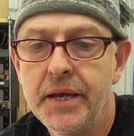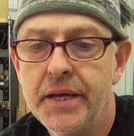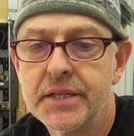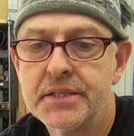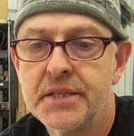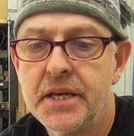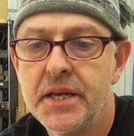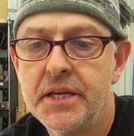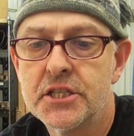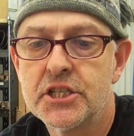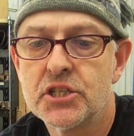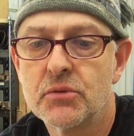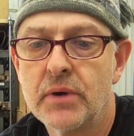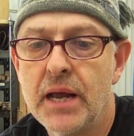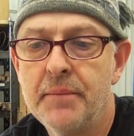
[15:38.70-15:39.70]
It's a
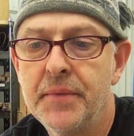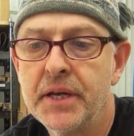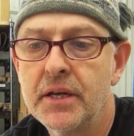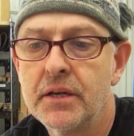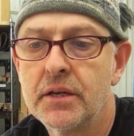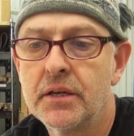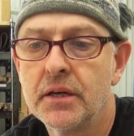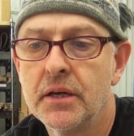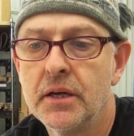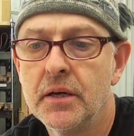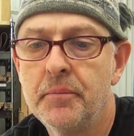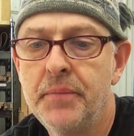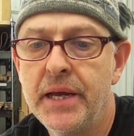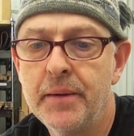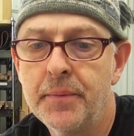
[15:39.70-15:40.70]
ceramic
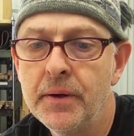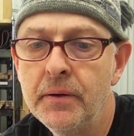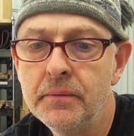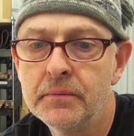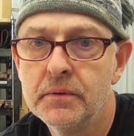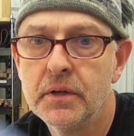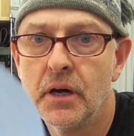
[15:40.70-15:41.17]
paper,